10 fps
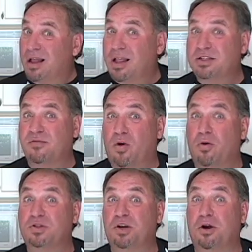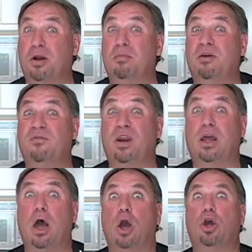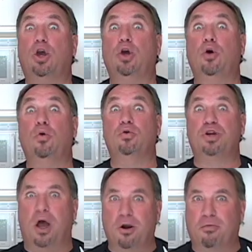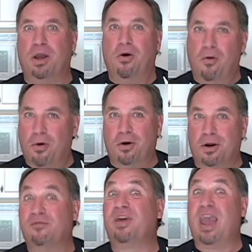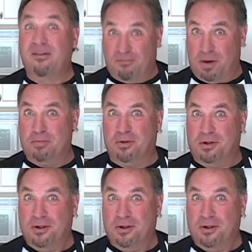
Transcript: Unless, of course, you're going to be feeding a huge hungry horde of cave people.